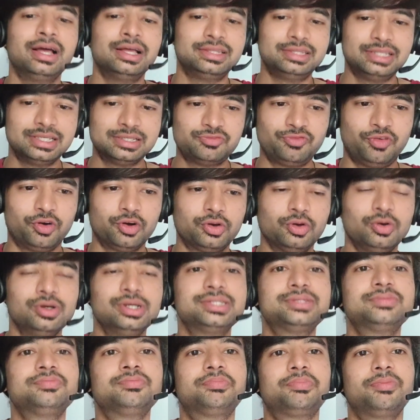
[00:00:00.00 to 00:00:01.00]
This photo
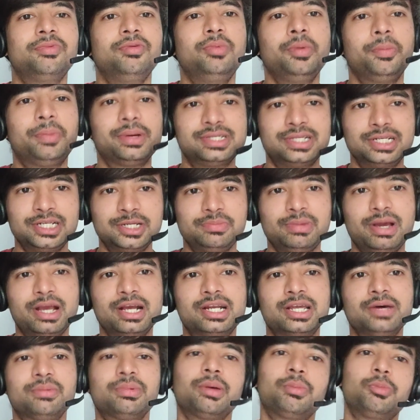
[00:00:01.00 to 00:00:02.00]
will be present in my
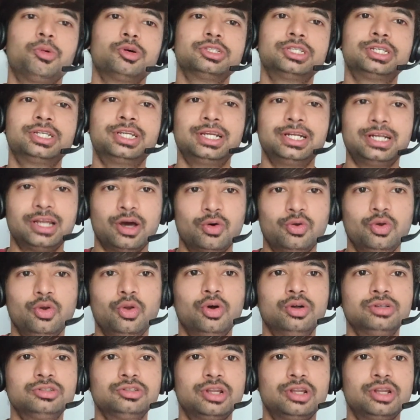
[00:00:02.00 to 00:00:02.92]
GitHub repository download.